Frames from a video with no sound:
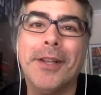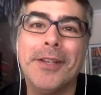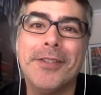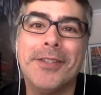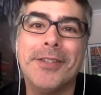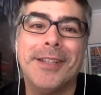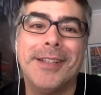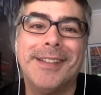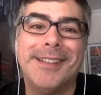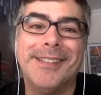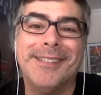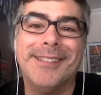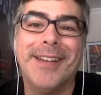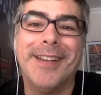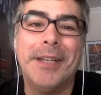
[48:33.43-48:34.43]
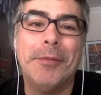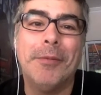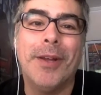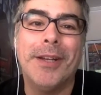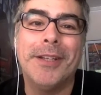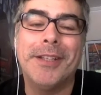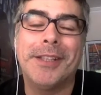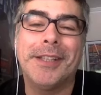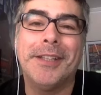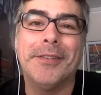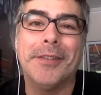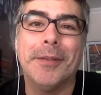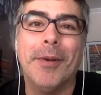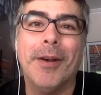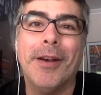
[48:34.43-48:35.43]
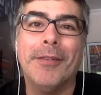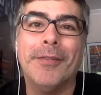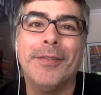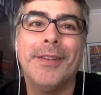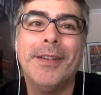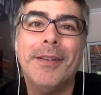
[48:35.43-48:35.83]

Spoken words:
Lustig and why he wanted to kill them off.